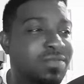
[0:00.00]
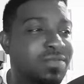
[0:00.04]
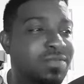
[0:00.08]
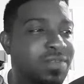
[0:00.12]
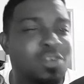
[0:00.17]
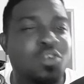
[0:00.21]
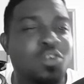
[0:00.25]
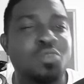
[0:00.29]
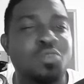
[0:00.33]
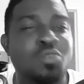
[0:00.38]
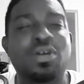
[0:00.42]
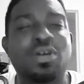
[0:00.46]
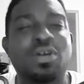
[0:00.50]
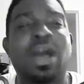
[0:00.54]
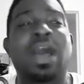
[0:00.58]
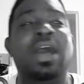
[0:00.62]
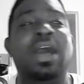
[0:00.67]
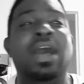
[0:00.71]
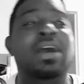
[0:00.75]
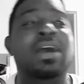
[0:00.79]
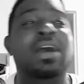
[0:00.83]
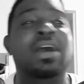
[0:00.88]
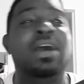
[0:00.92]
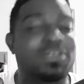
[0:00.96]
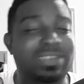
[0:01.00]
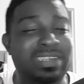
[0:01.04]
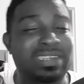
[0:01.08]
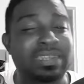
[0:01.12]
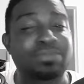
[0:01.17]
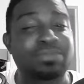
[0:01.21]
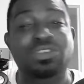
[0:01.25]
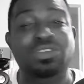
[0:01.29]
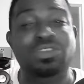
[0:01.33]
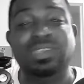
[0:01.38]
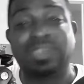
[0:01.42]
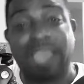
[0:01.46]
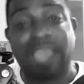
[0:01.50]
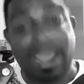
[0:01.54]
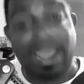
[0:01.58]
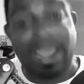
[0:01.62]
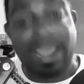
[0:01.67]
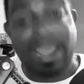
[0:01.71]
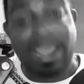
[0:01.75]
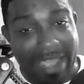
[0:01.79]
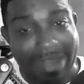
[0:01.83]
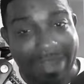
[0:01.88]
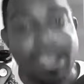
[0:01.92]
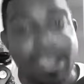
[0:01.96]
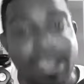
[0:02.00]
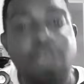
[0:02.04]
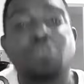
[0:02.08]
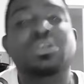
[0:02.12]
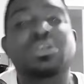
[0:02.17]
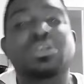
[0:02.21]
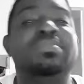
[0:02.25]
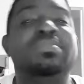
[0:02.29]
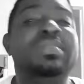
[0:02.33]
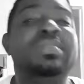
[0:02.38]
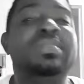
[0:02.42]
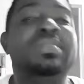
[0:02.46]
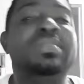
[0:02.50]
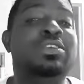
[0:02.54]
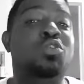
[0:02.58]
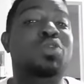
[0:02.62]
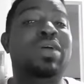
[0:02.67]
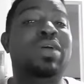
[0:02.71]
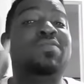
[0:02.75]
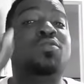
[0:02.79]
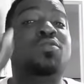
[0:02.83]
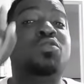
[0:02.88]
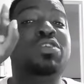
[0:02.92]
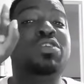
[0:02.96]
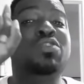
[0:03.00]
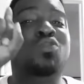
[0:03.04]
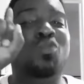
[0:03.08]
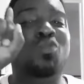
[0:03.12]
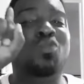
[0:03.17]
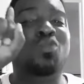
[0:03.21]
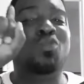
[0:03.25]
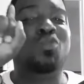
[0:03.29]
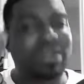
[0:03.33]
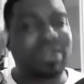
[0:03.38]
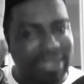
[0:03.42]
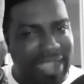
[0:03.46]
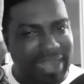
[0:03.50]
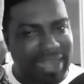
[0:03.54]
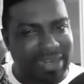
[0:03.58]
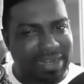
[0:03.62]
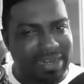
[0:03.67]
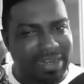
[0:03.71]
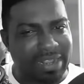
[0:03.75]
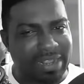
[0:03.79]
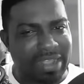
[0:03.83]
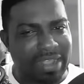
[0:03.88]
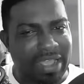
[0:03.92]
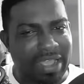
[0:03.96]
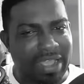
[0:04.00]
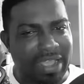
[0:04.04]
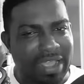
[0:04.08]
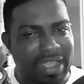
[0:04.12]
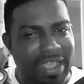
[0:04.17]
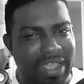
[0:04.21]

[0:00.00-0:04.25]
Kumo forces them to discard a card, which means they will have only 1 card in their hand,